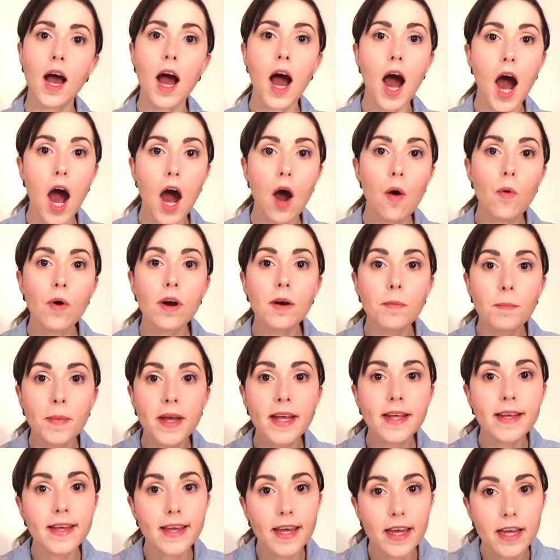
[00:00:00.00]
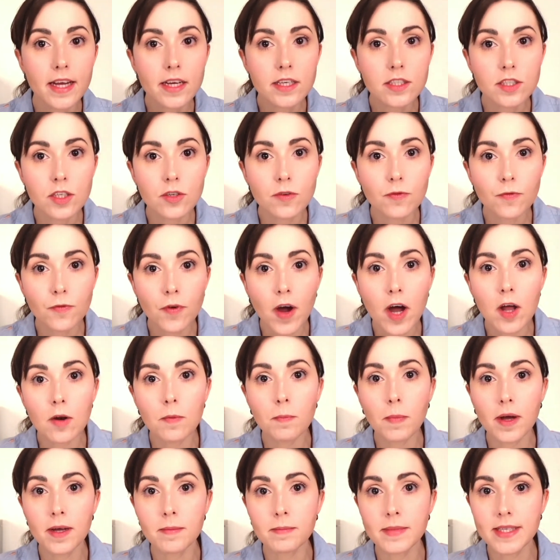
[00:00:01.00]
Our main character found
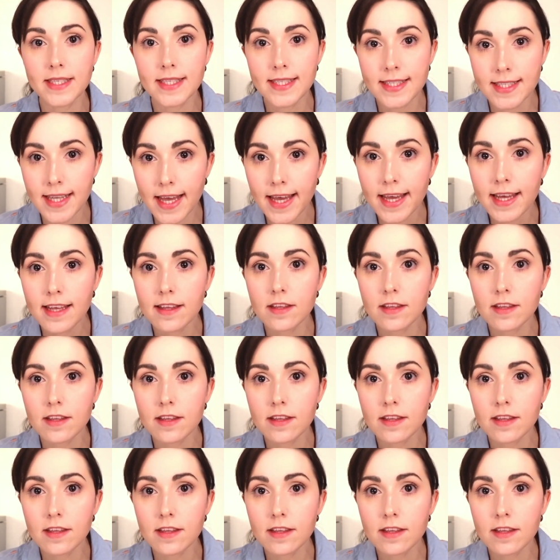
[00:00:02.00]
by mistake